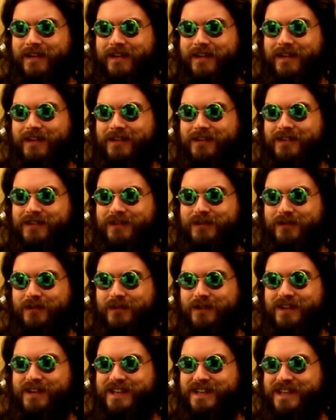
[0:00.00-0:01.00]
on
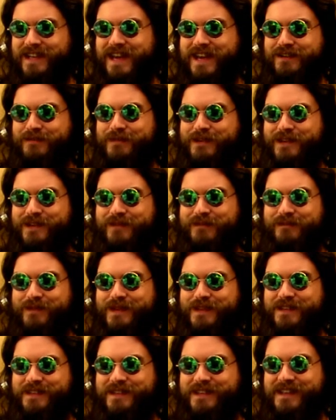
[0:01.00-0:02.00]
your engagement
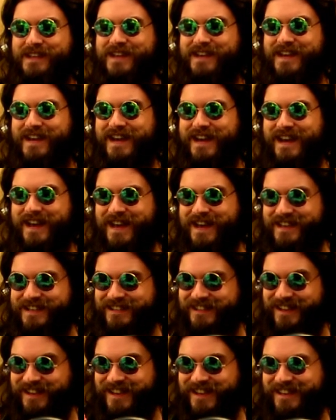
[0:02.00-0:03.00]
numbers as
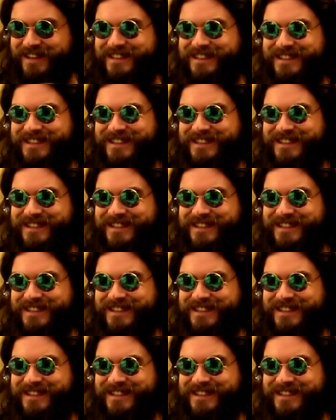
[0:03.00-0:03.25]
likes.